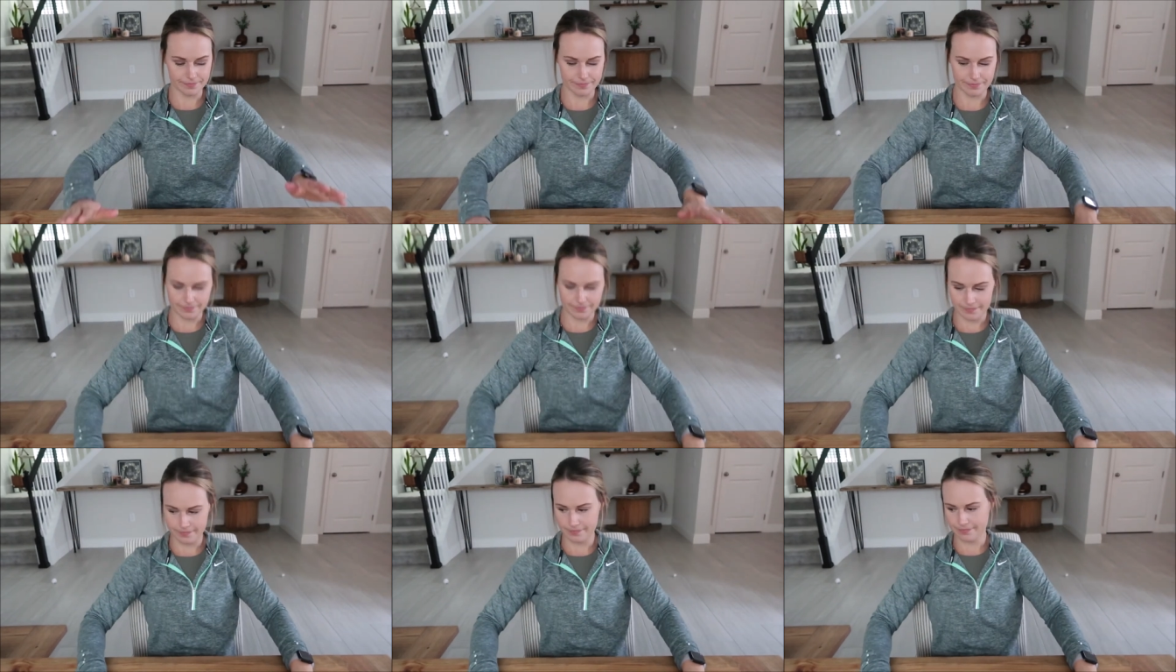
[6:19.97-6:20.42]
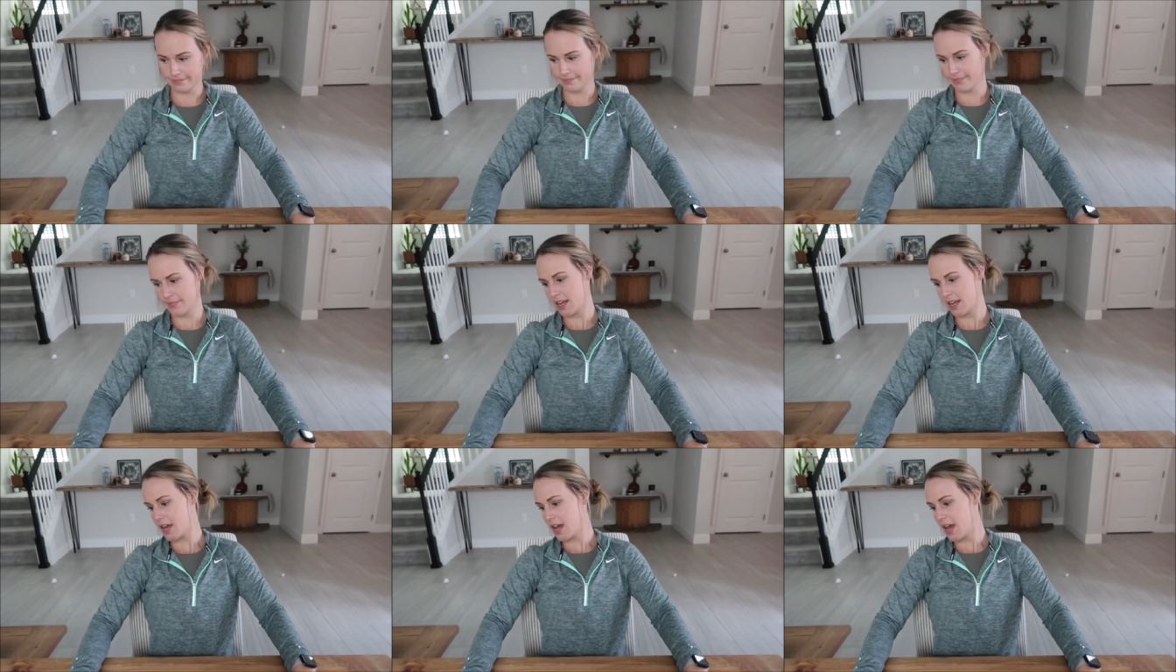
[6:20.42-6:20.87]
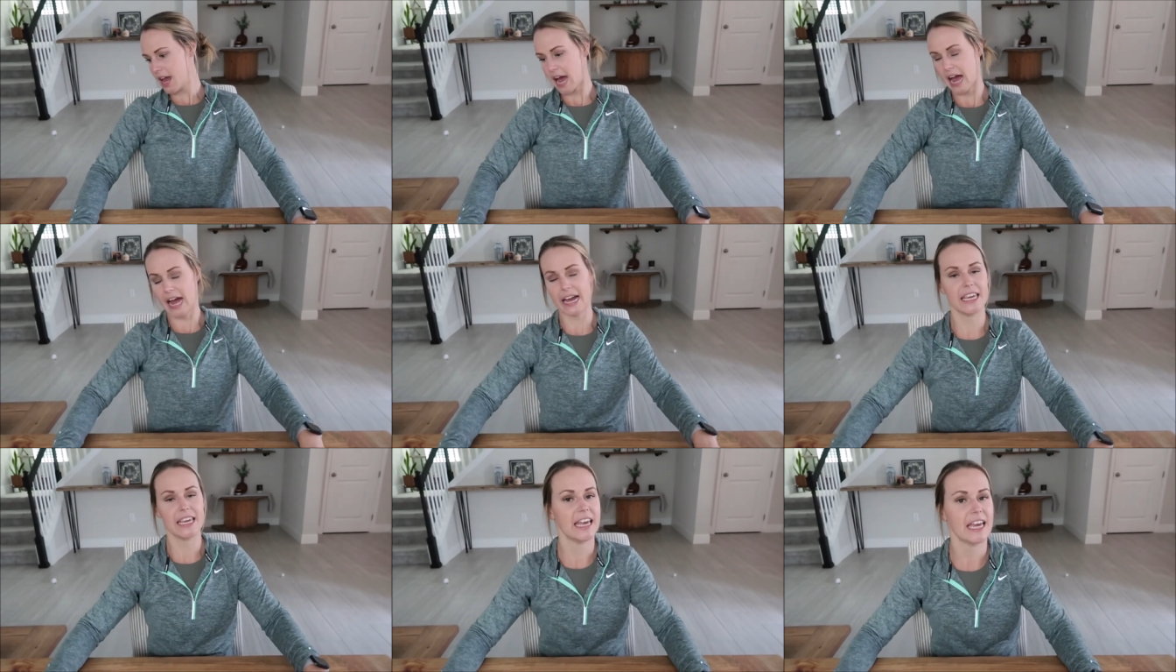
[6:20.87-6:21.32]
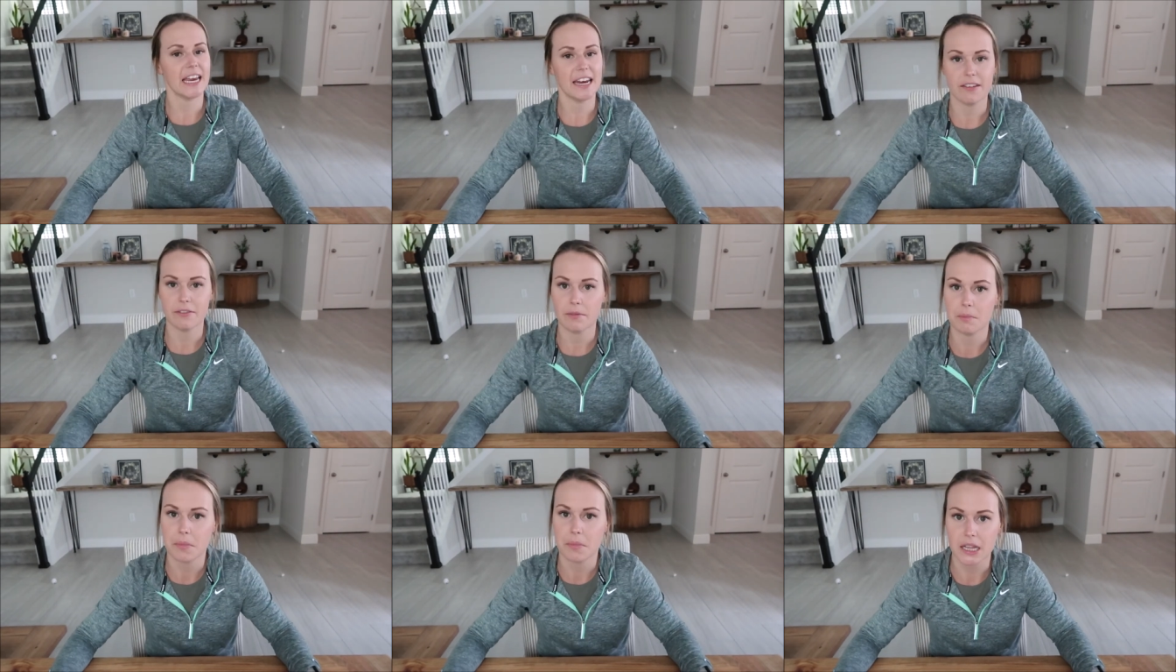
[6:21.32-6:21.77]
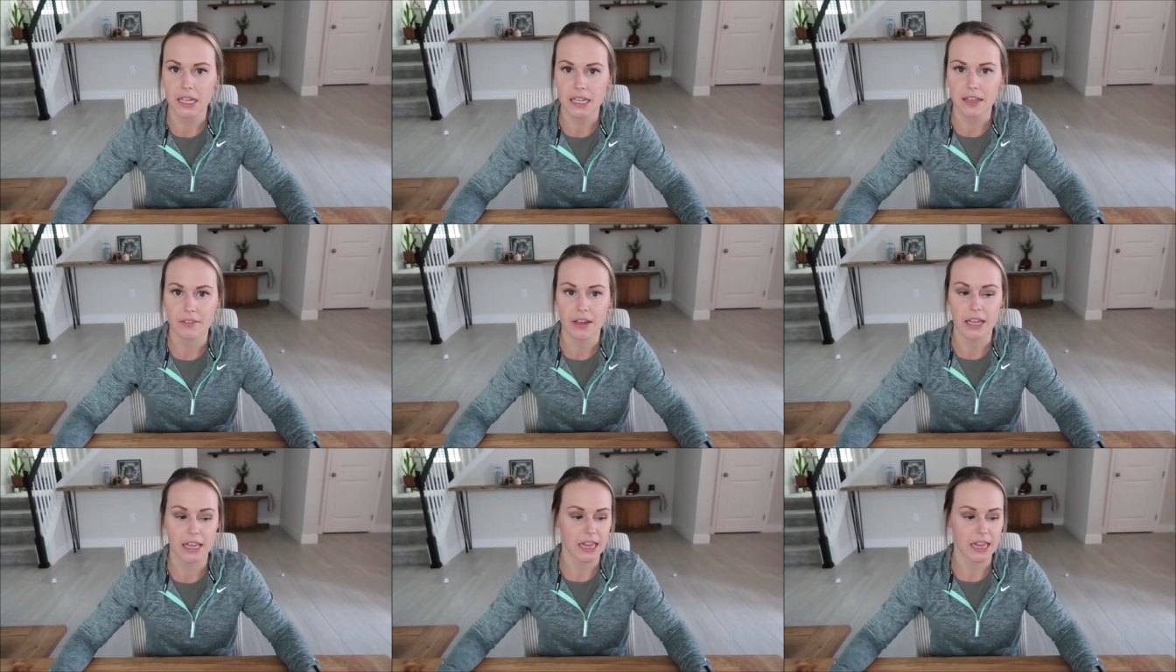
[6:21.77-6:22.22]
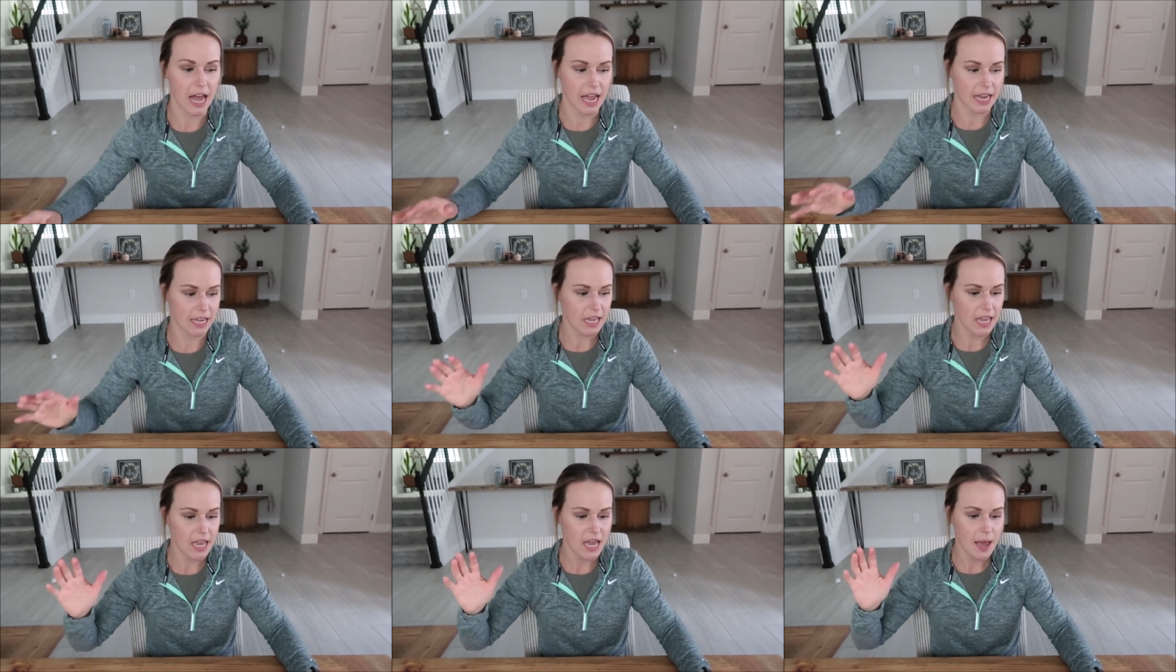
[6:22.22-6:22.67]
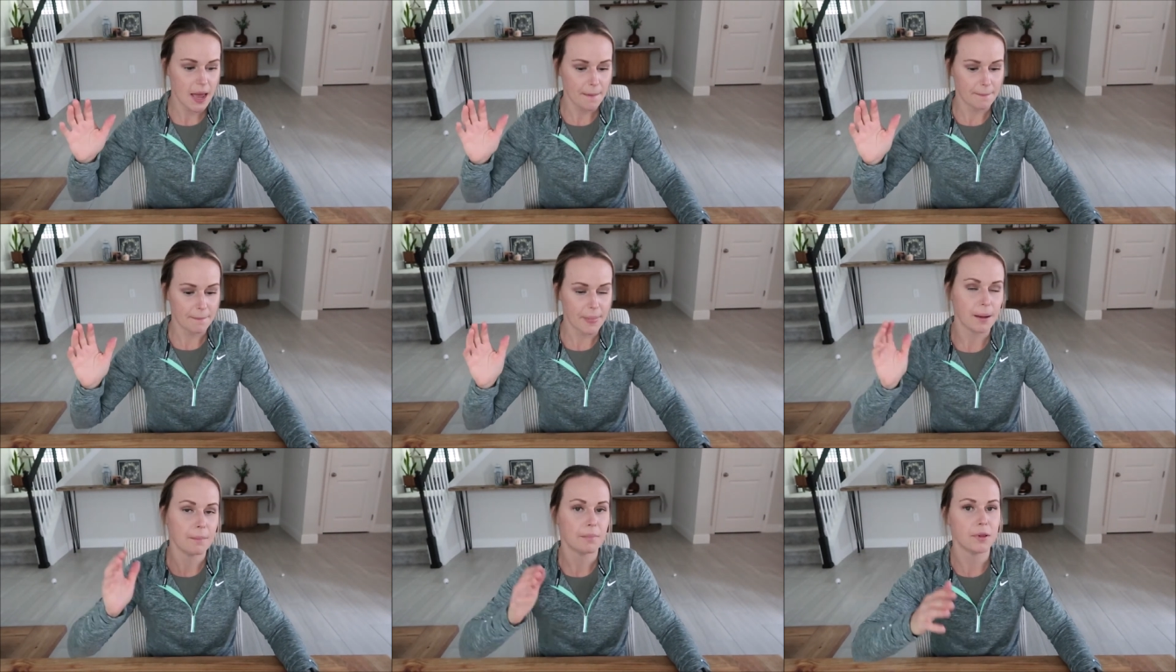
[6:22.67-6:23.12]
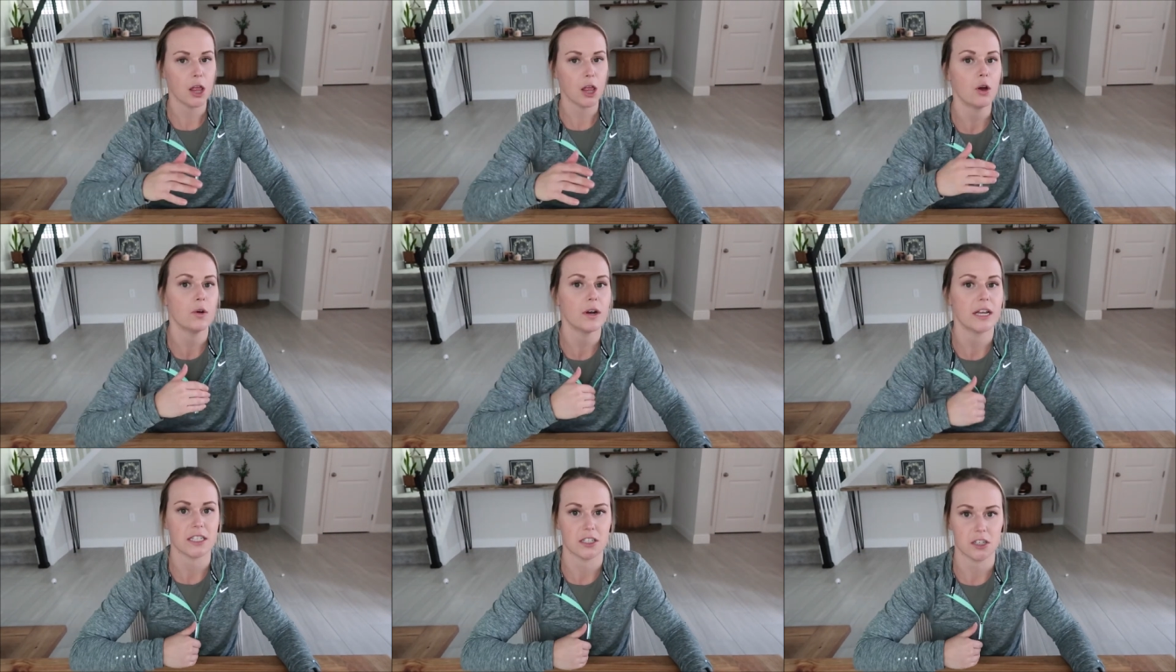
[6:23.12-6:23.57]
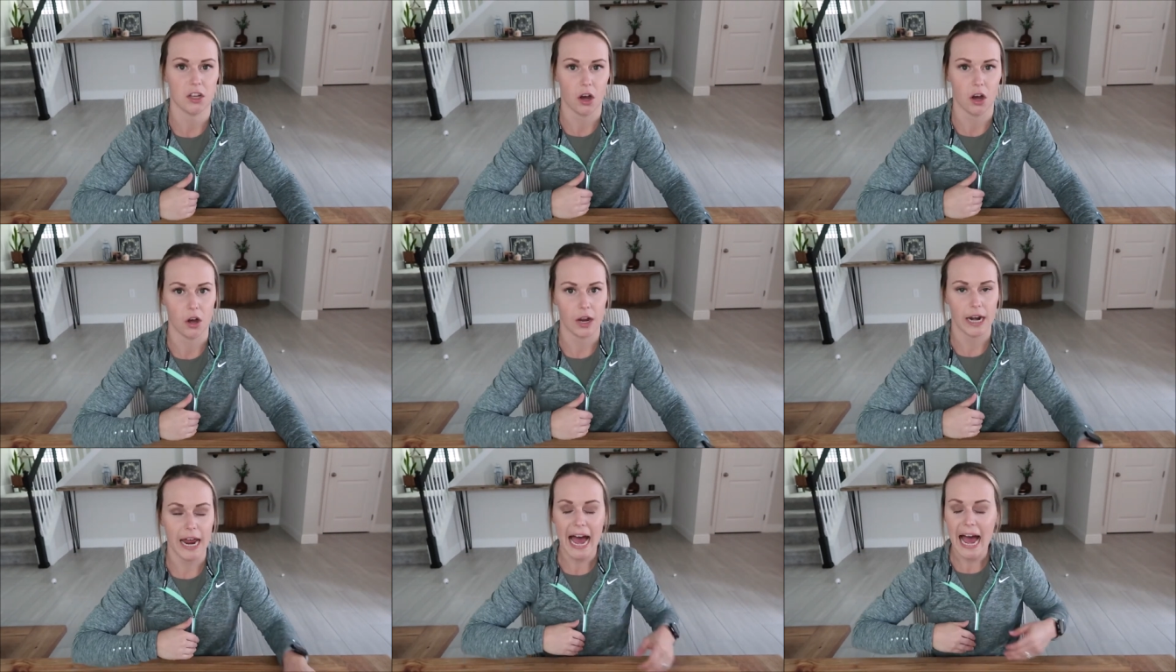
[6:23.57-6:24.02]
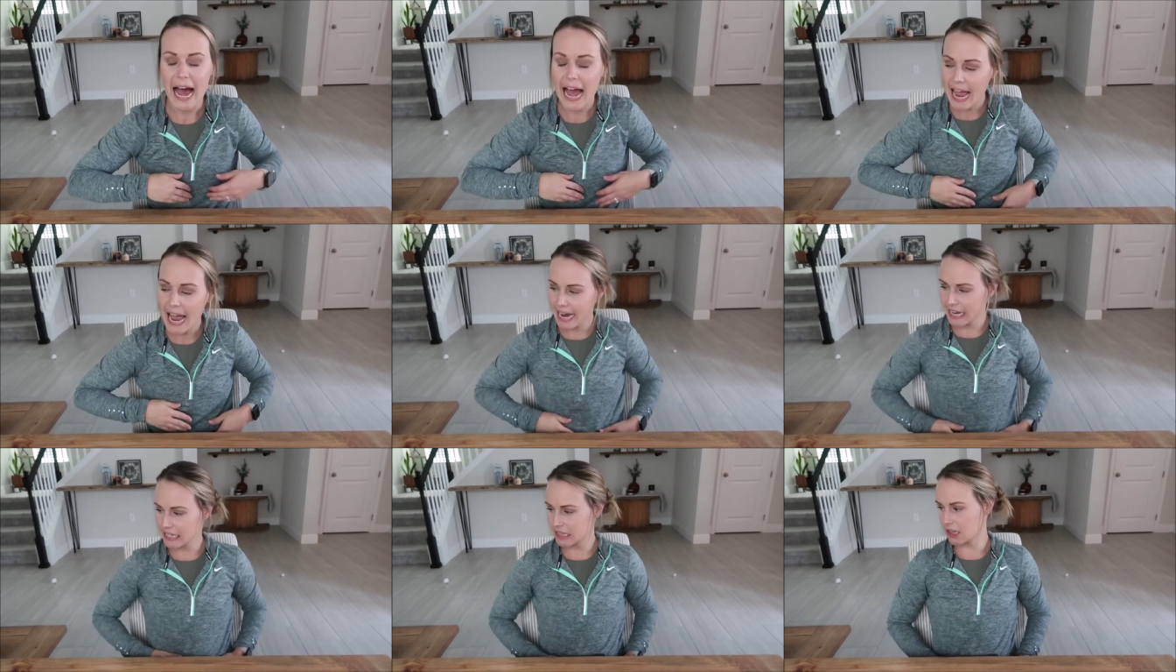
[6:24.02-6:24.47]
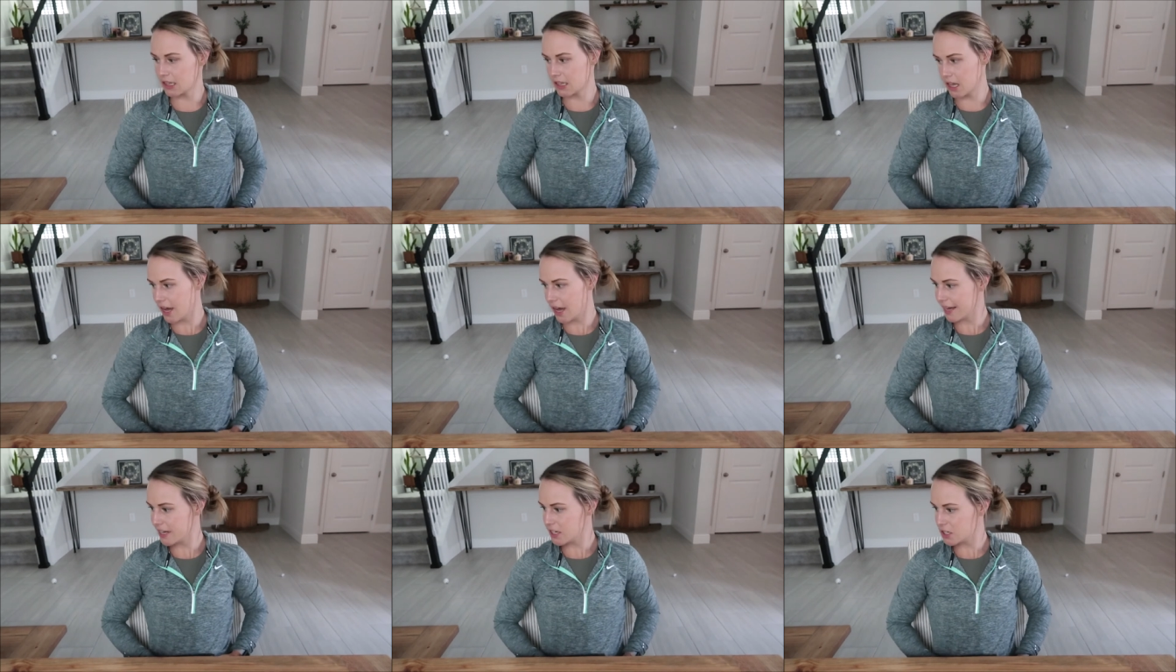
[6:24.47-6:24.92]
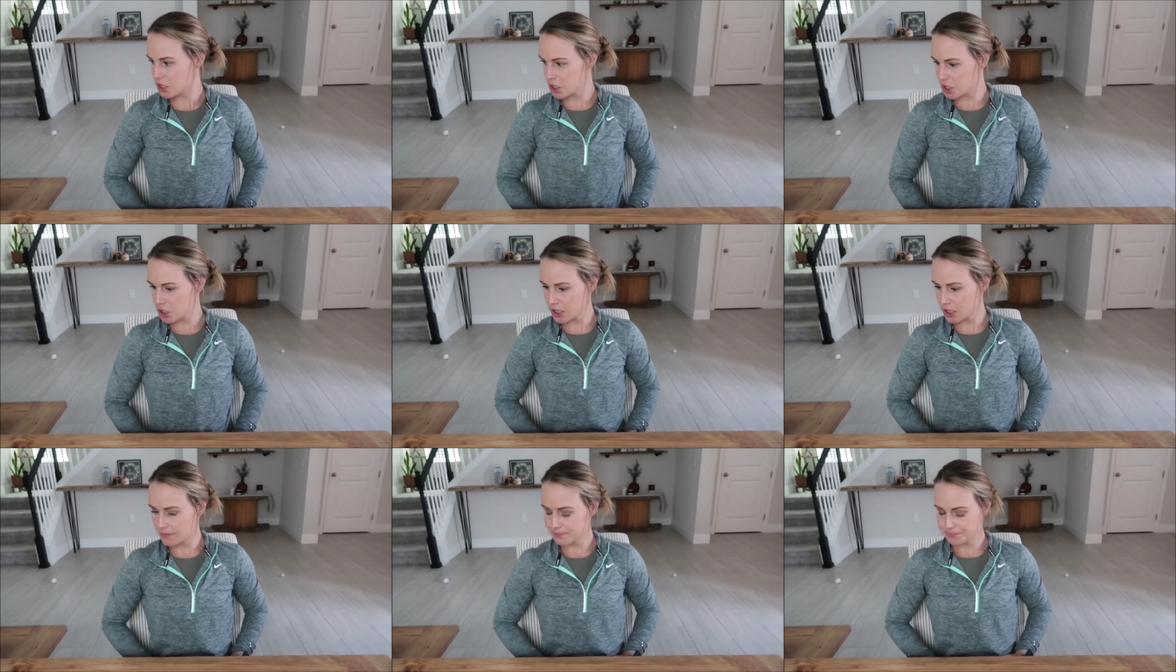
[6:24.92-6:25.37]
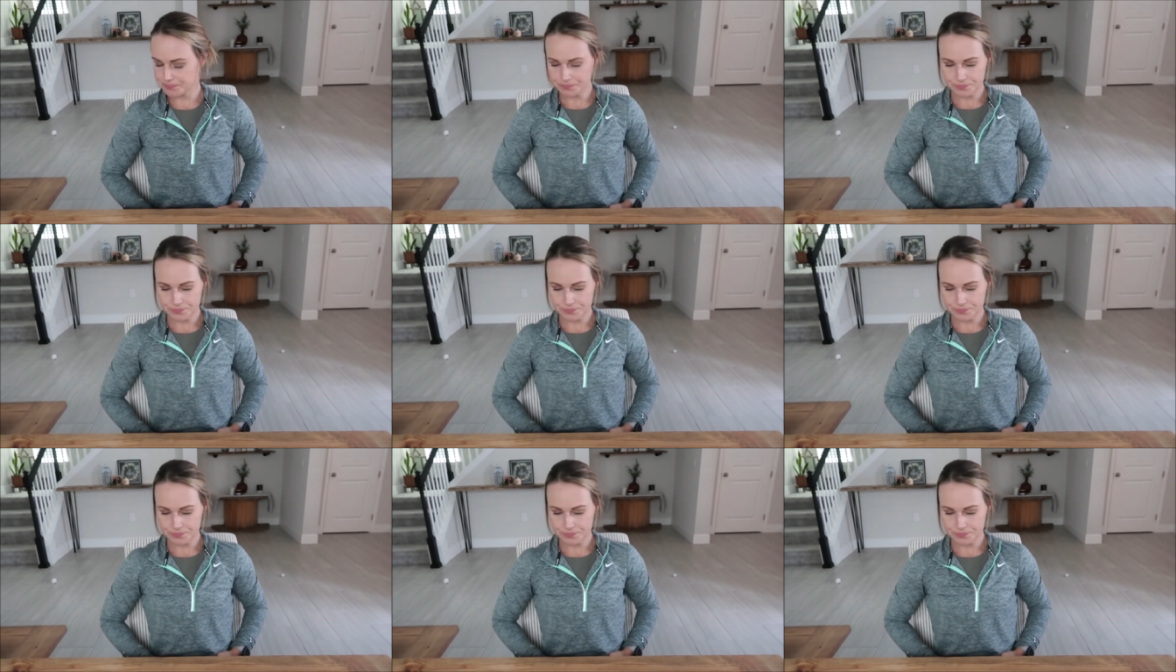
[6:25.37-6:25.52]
I can't even believe it. Like, my bloat is gone. I had lunch,